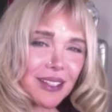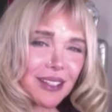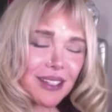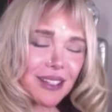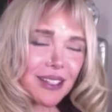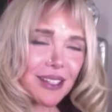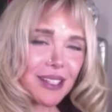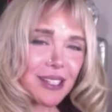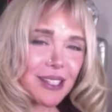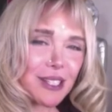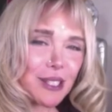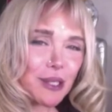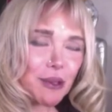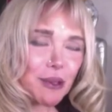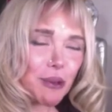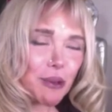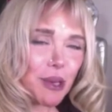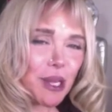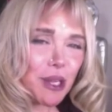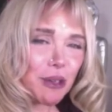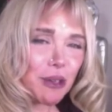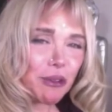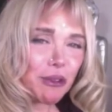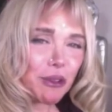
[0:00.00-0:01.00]
It's a
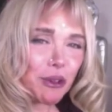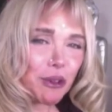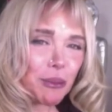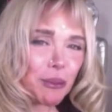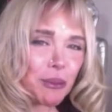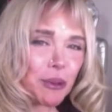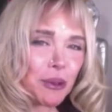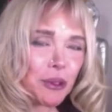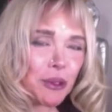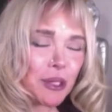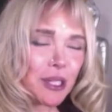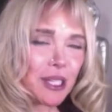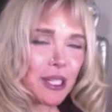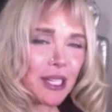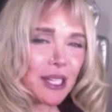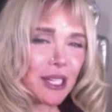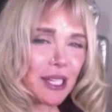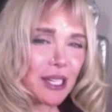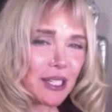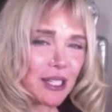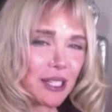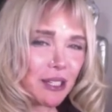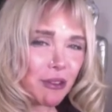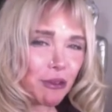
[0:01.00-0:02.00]
way of
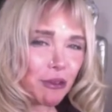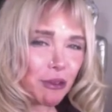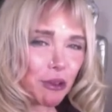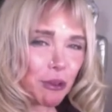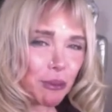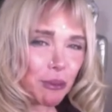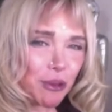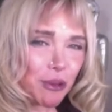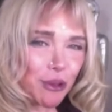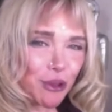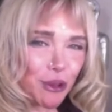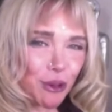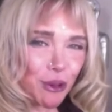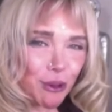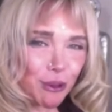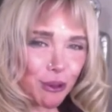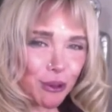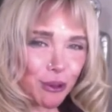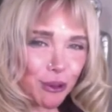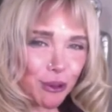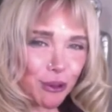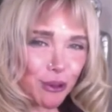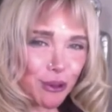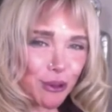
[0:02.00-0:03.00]
communicating from
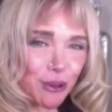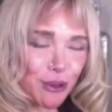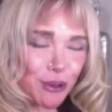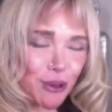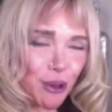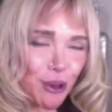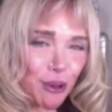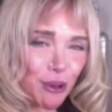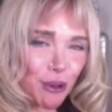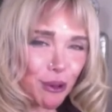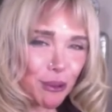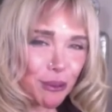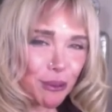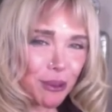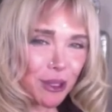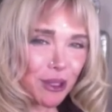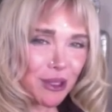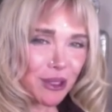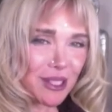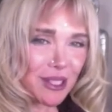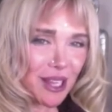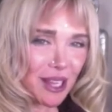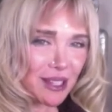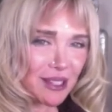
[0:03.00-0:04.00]
soul to soul,
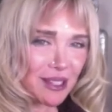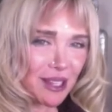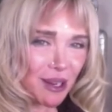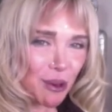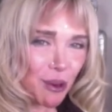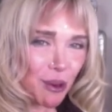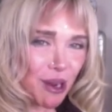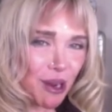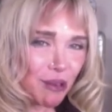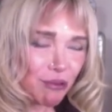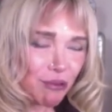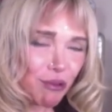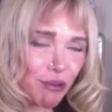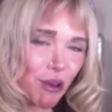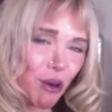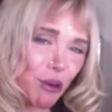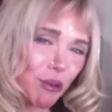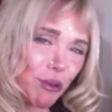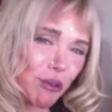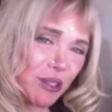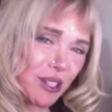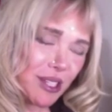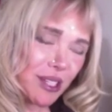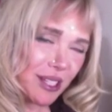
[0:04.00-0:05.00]
because that's how I
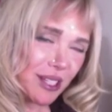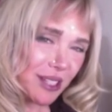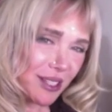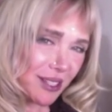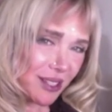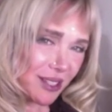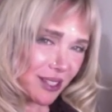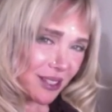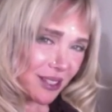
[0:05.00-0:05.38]
wrote it.